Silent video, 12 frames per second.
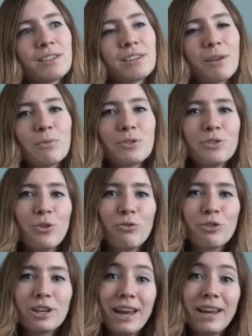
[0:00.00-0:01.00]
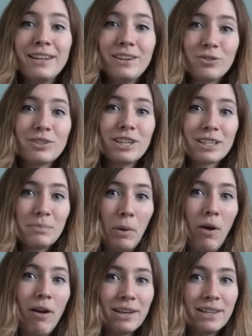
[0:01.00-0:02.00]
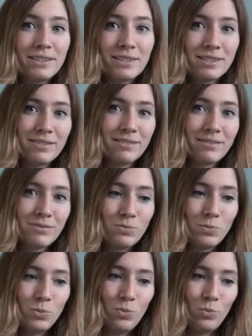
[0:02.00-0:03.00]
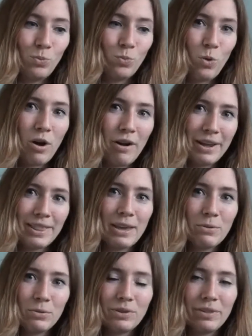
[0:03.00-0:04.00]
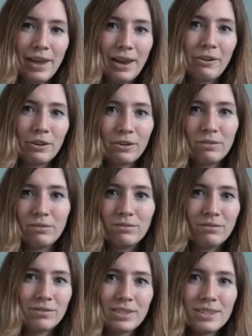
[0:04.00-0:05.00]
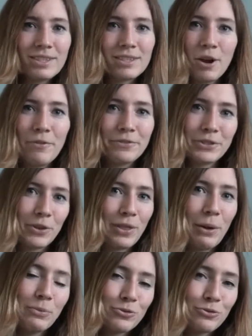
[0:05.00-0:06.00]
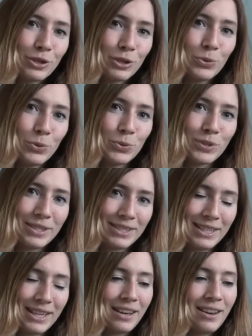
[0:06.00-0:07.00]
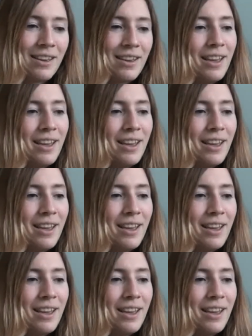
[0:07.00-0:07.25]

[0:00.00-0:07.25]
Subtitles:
There was not really any context behind why they were there and stuff. So that was really cool to see